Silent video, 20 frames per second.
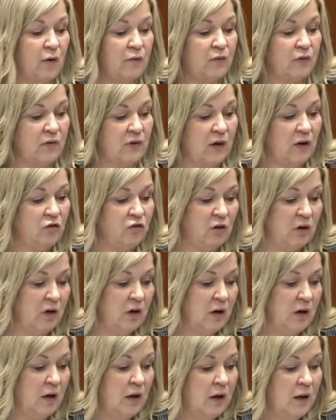to have
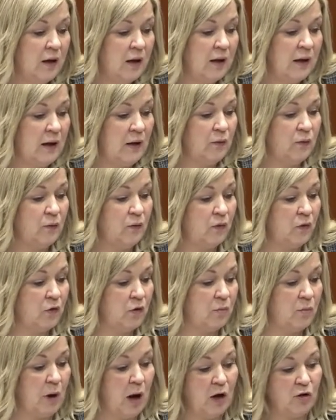conversation.
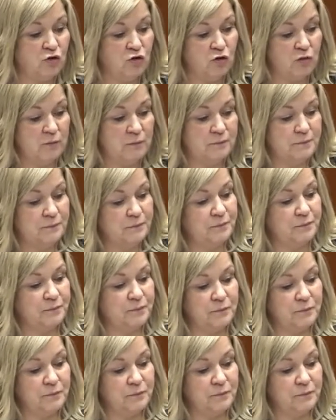Councillor Bosch.